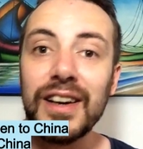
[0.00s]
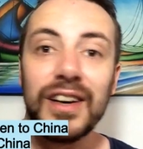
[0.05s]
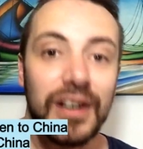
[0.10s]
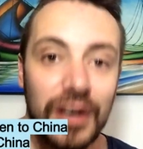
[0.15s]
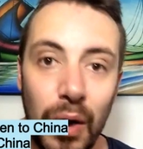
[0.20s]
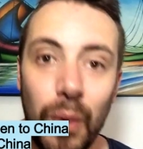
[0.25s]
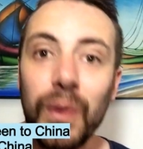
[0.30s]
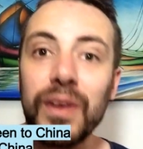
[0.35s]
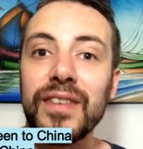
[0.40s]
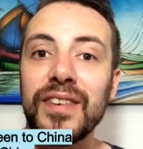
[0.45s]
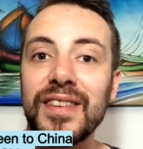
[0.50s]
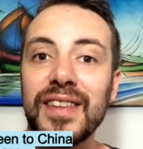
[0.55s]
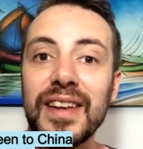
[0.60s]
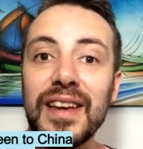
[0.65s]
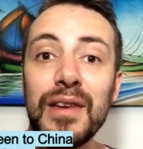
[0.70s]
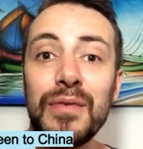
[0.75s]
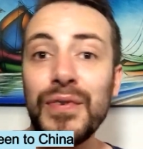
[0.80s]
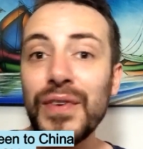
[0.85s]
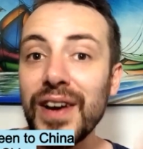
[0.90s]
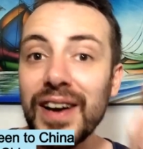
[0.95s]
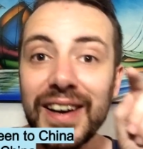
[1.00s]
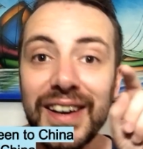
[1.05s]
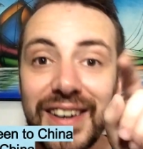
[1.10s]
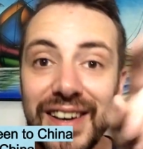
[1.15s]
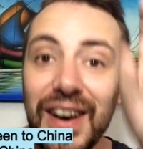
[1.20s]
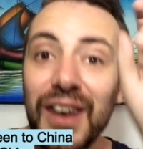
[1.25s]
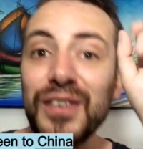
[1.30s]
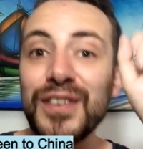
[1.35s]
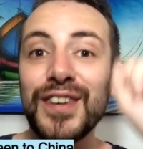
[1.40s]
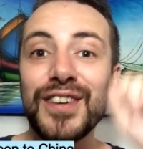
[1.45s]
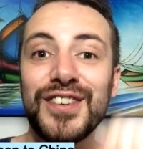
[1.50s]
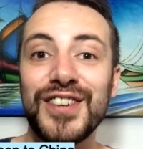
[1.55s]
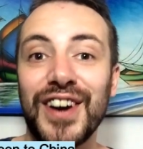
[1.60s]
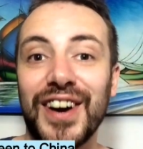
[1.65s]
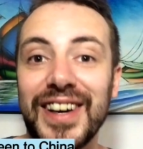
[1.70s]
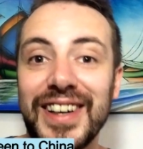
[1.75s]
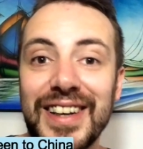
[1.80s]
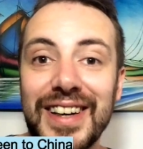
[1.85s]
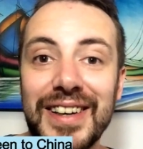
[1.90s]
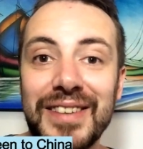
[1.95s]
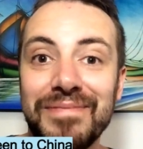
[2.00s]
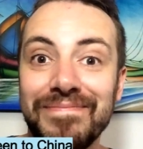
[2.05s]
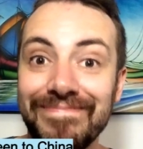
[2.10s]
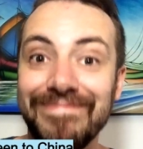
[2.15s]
Go on, Steve, go to China.